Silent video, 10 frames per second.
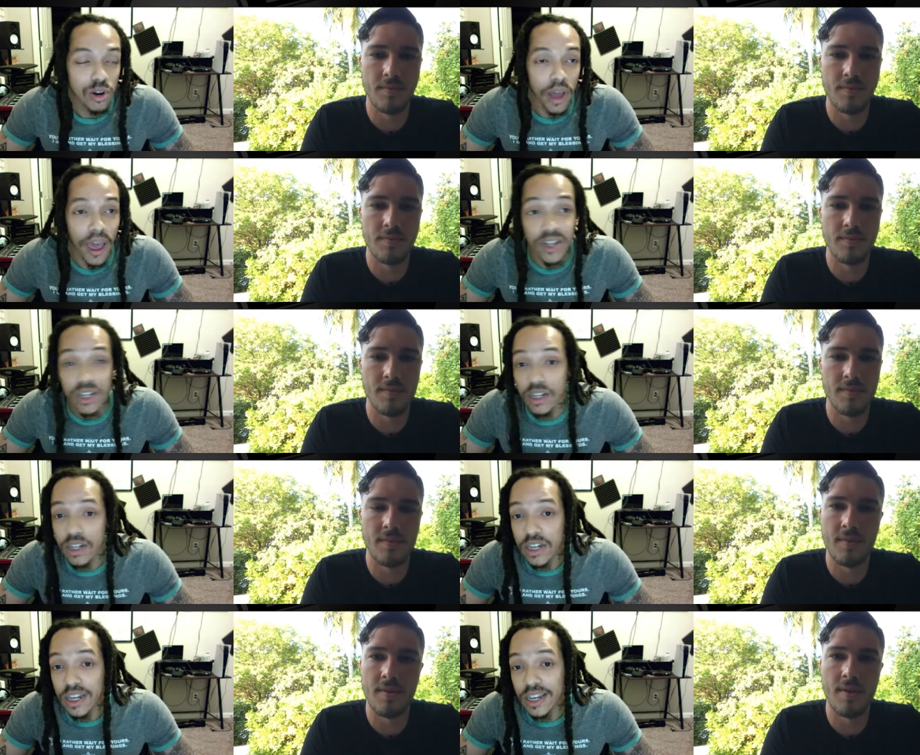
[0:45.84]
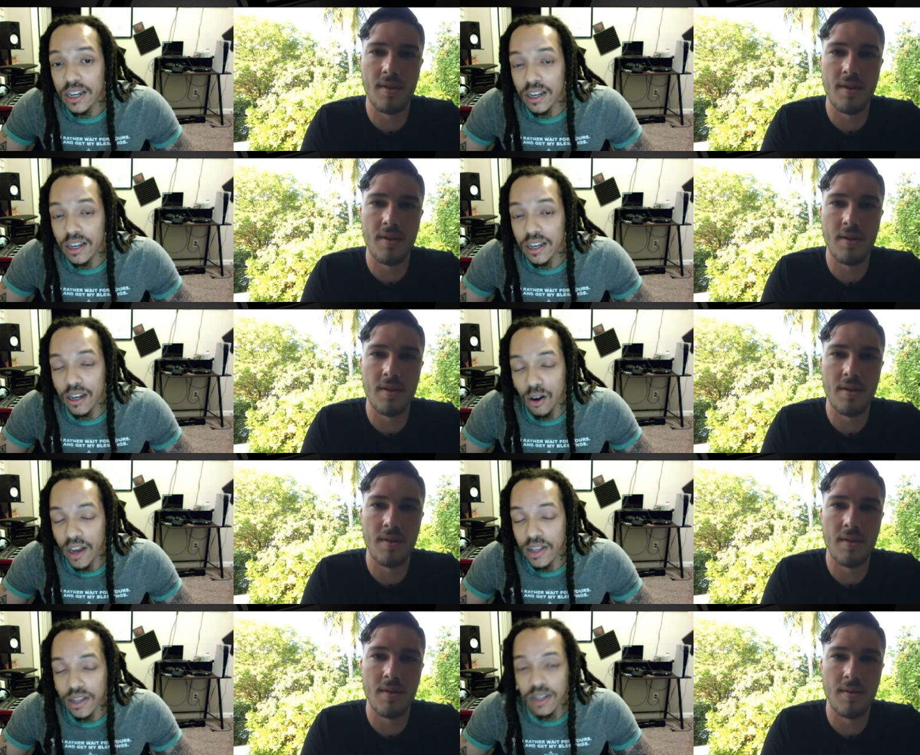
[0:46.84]
Speaker 1: actually the
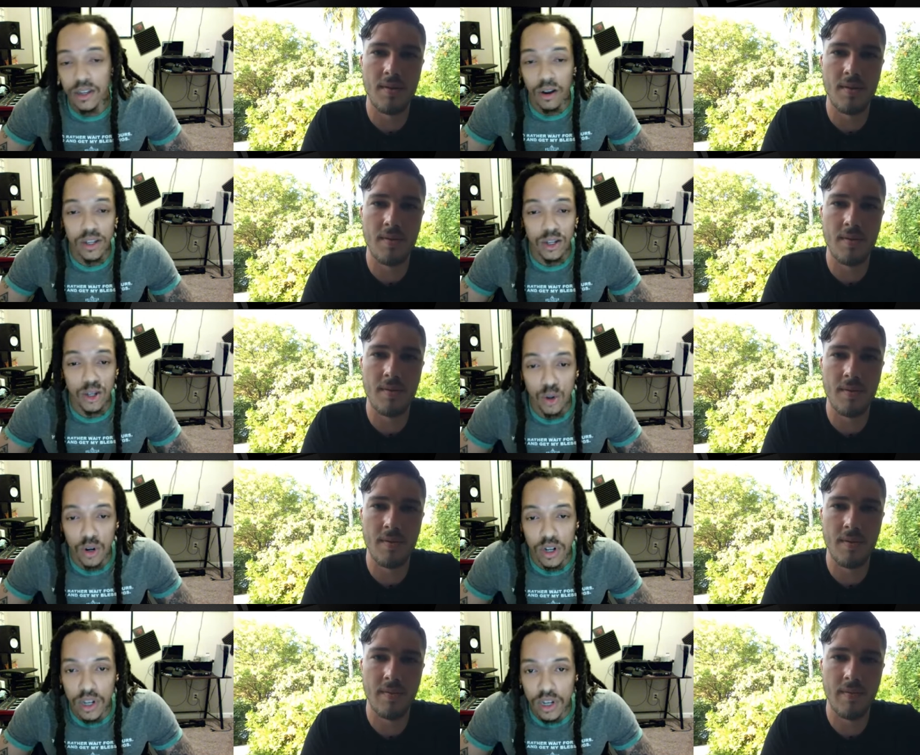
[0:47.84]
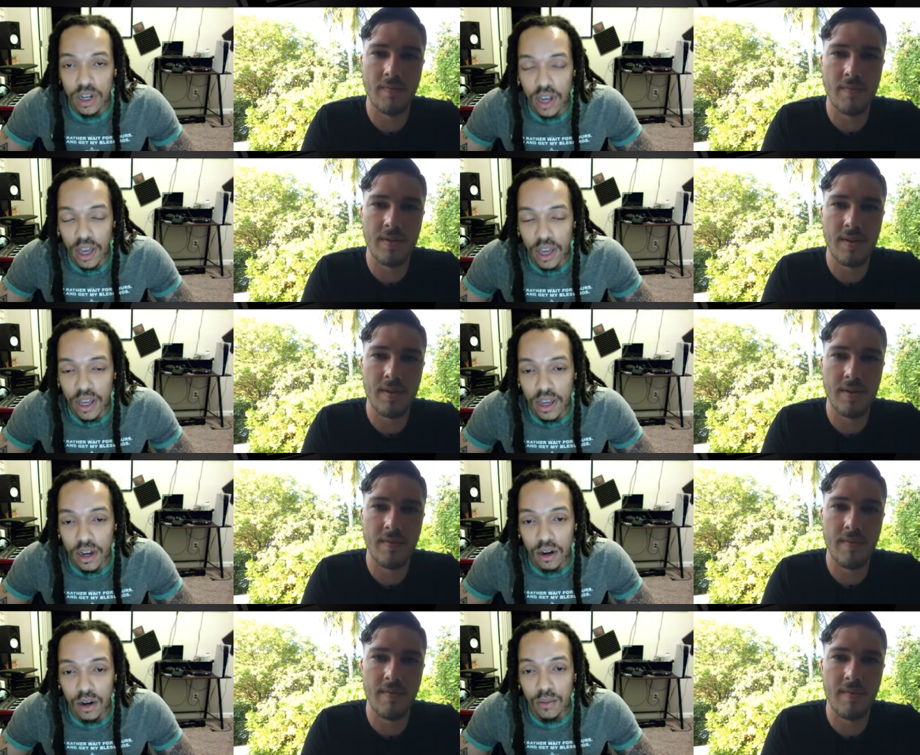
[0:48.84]
crazy, crazy story. The, the day
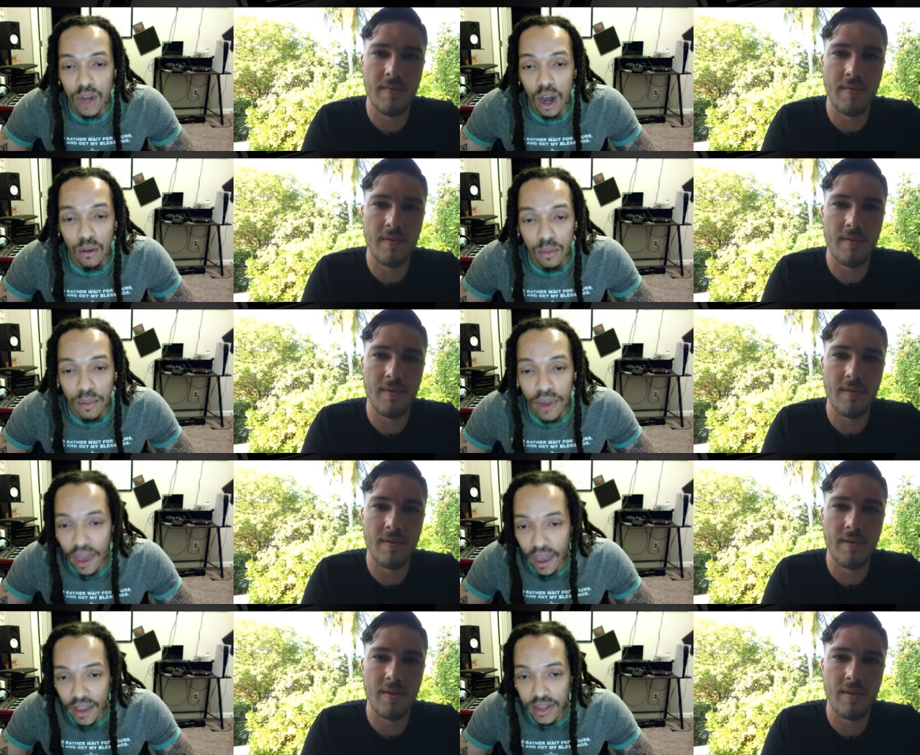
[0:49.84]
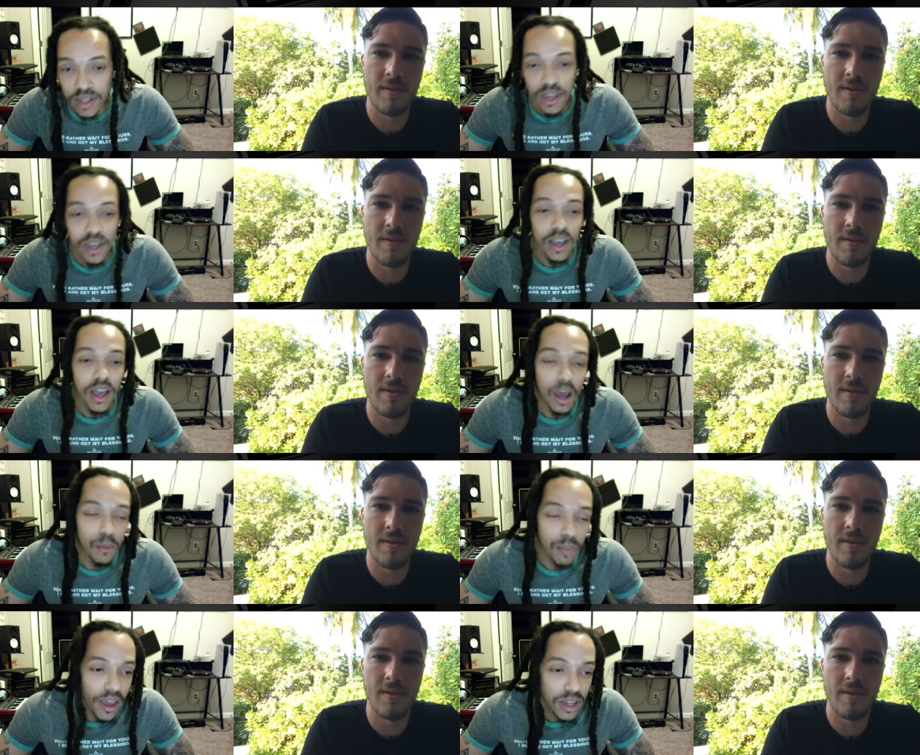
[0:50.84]
um, Dolph passed, I
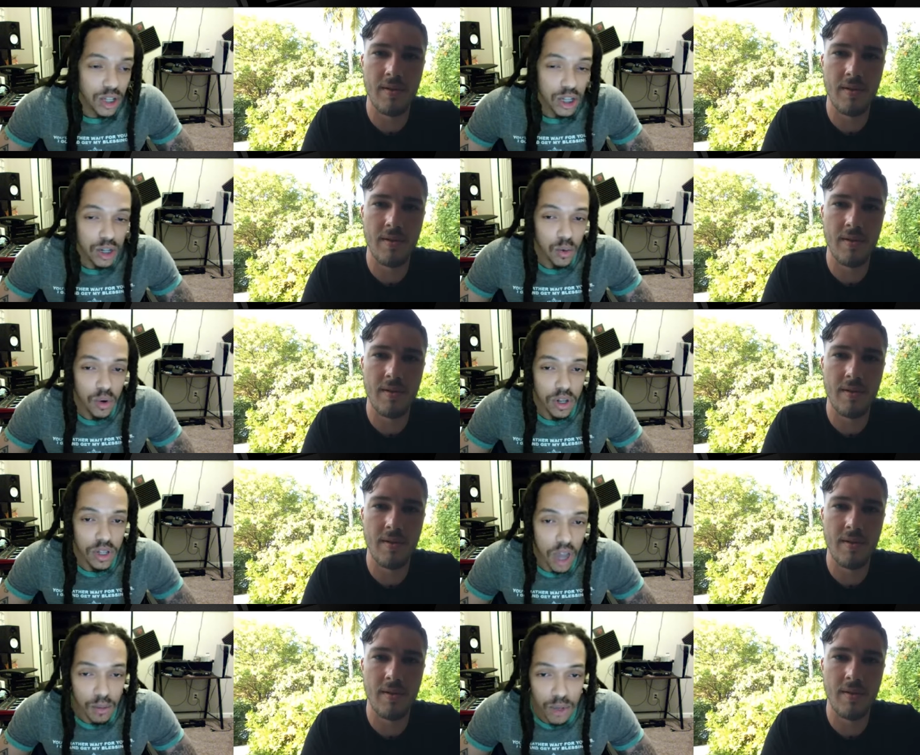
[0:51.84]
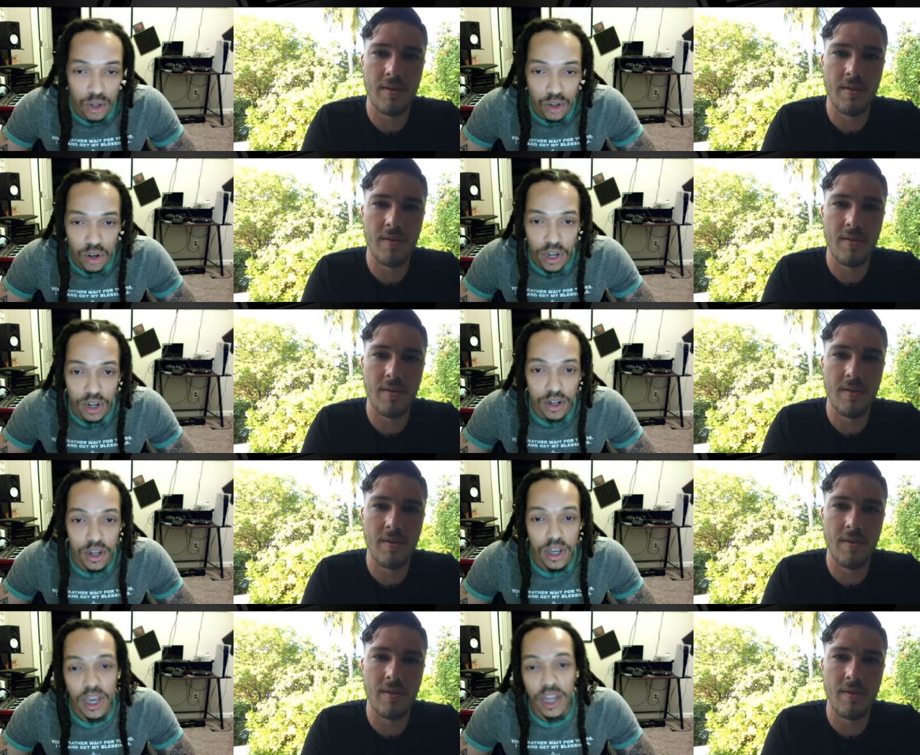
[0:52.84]
passed tier one, the top tier trader,
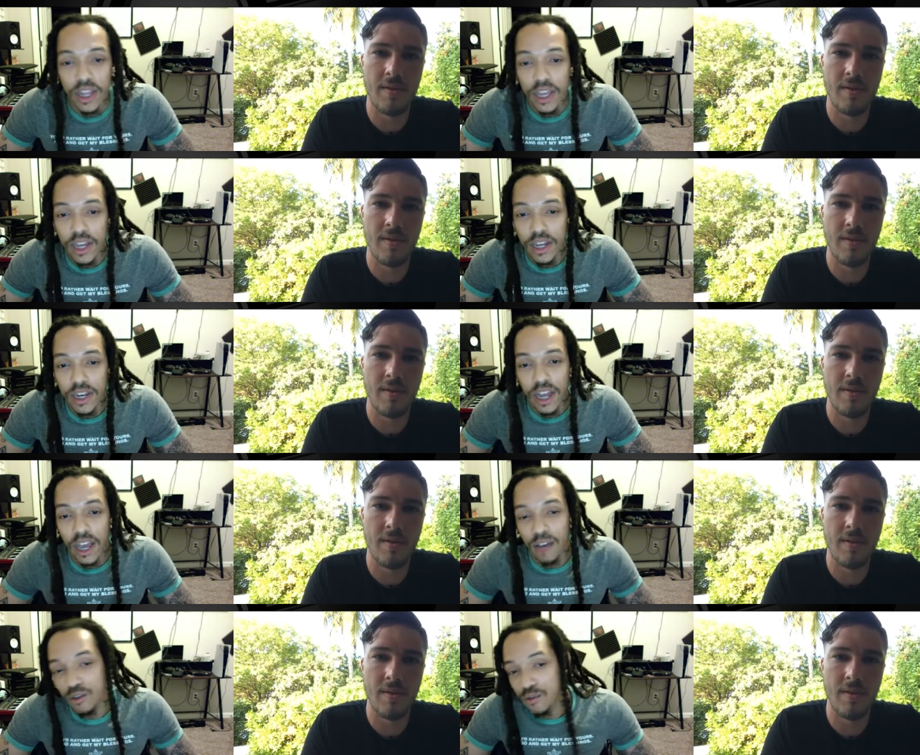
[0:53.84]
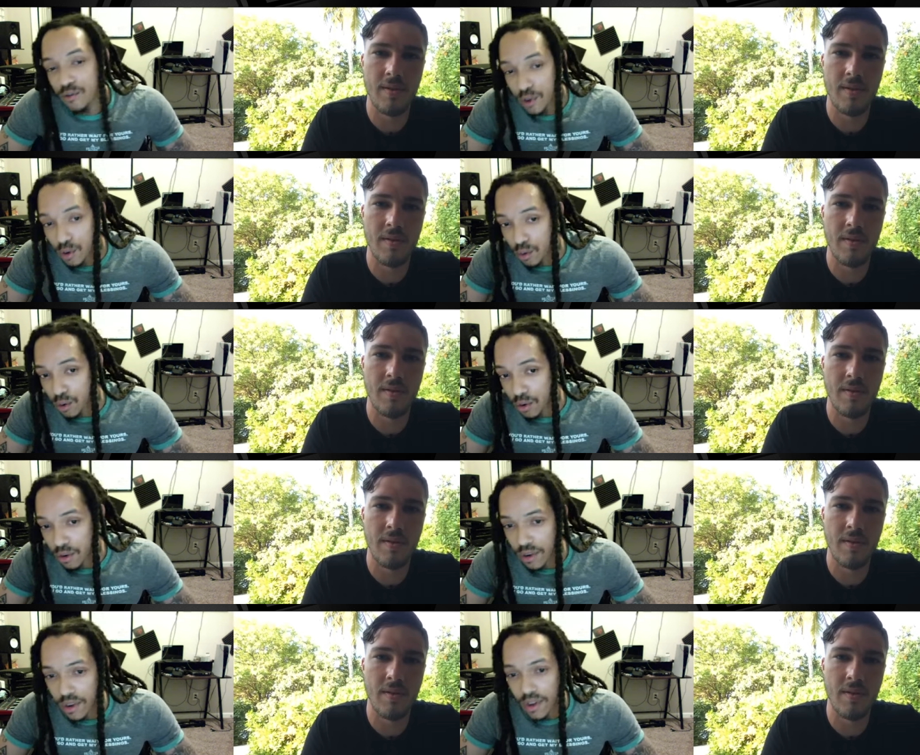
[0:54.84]
and then the day of his funeral,
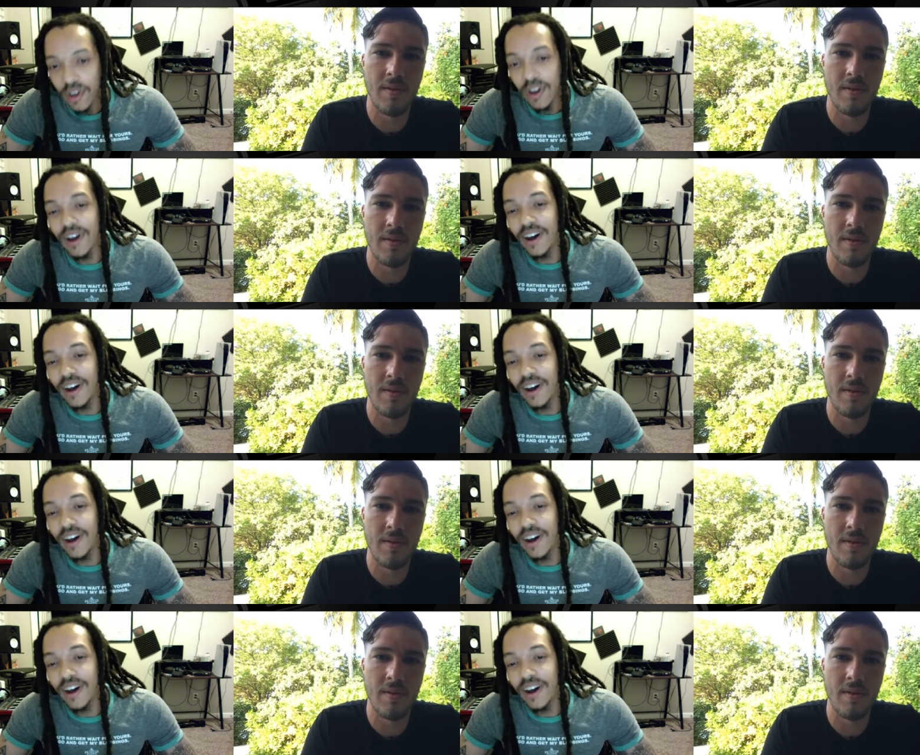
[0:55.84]
uh,